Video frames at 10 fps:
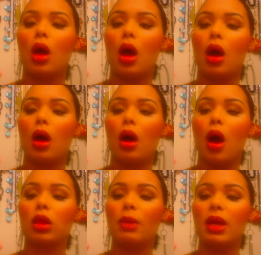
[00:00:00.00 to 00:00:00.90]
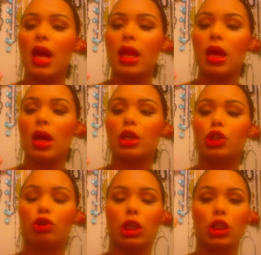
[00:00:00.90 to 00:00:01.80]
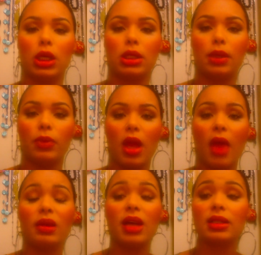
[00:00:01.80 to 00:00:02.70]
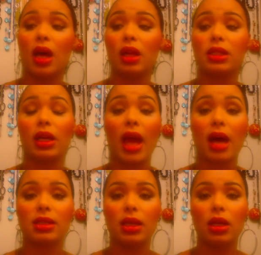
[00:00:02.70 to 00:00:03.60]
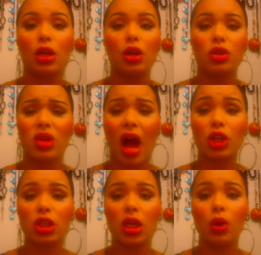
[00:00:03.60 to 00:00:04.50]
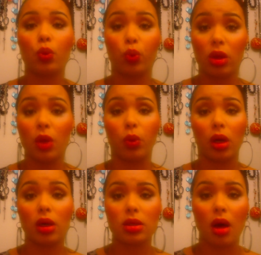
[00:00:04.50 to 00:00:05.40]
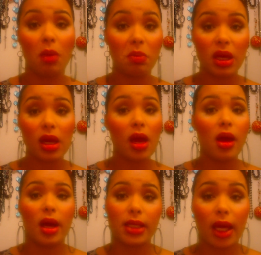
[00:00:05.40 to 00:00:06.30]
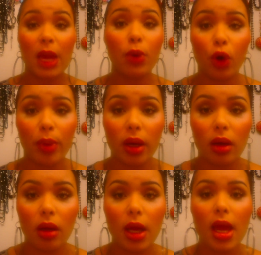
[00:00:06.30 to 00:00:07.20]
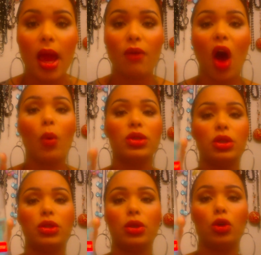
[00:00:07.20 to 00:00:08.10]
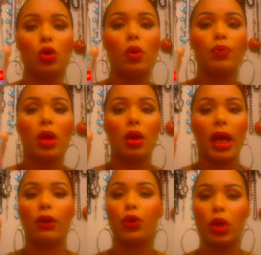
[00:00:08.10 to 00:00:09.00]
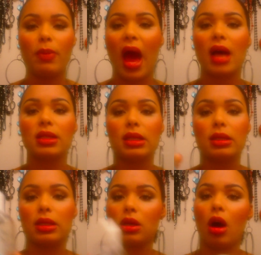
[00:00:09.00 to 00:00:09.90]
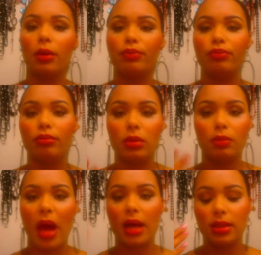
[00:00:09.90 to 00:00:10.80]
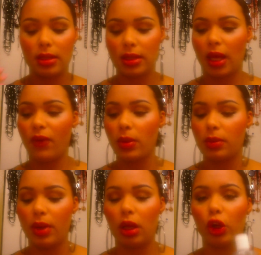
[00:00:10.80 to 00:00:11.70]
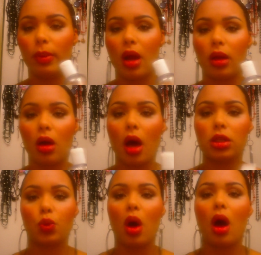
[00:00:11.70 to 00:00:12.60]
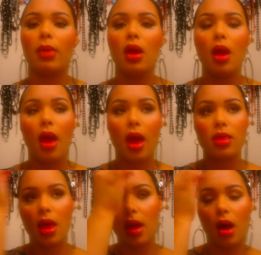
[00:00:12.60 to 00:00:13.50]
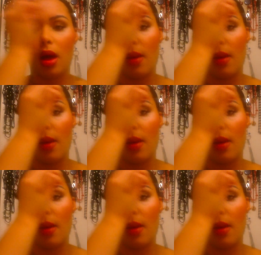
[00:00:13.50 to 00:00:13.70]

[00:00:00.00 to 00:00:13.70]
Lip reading: Eliminating Astringent. And this has salicylic acid, so it actually really works on me as like a chemical peel. If I was to do like 3 passes, it's called passes, is like if I was to put a little bit on a cotton swab and then,